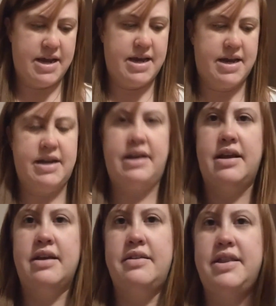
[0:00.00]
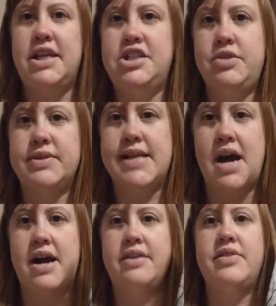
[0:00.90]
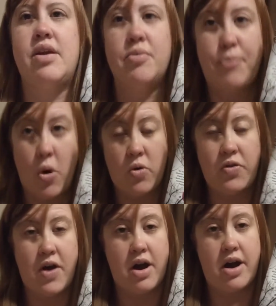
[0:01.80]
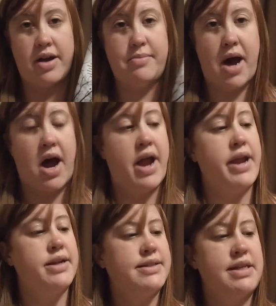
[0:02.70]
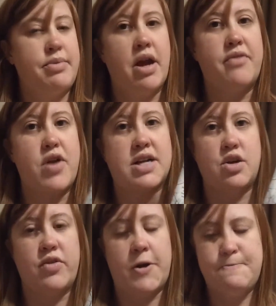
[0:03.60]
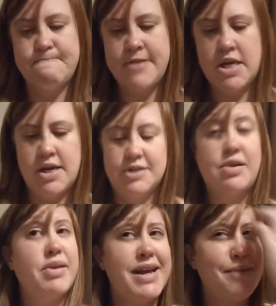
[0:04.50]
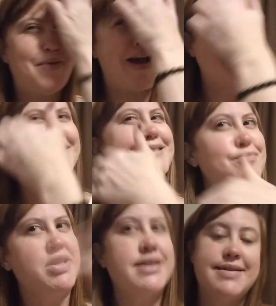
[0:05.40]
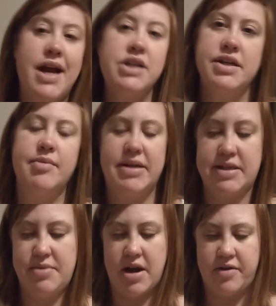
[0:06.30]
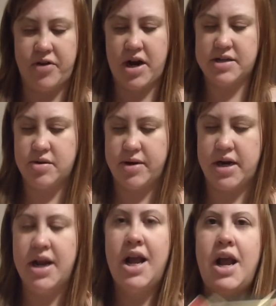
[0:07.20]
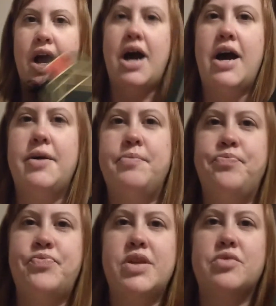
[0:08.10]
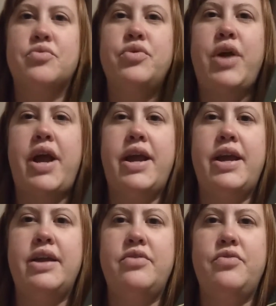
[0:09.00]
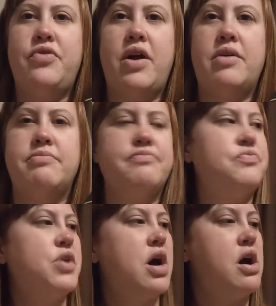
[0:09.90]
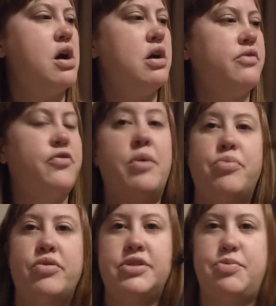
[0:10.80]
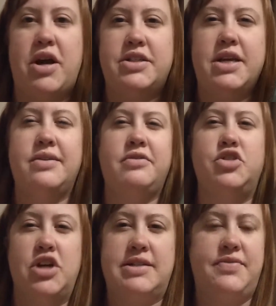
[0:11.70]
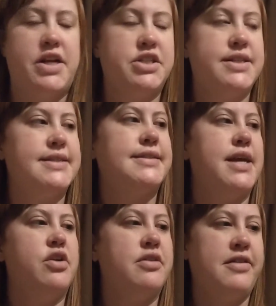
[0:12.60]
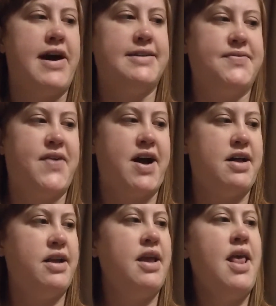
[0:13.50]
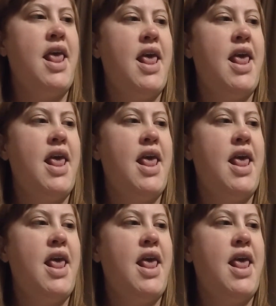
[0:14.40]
and Then She Was Gone. They are both on my T B R for October. So I'm going to get back to something that's actually on my T B R for October. Um, Reagan from the from Peru's Project just finished this in her last vlog,